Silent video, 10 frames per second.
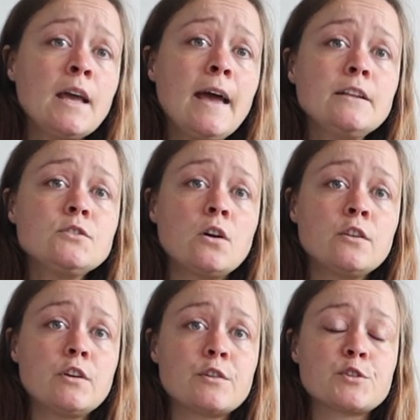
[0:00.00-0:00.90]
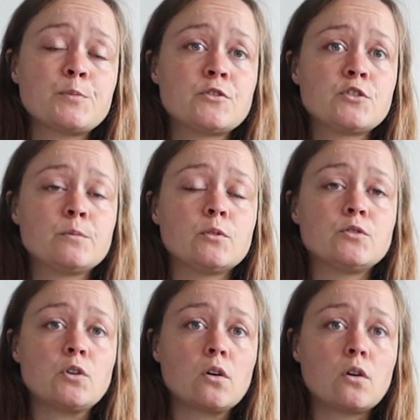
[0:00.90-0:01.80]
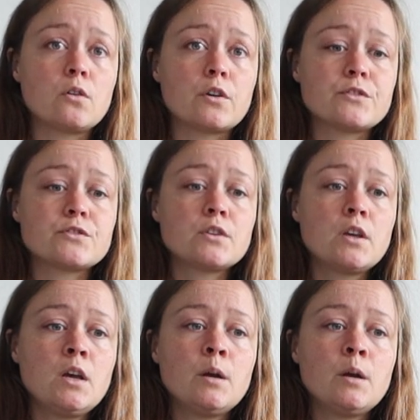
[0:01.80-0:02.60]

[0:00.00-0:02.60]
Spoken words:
and other irresponsible dog owners,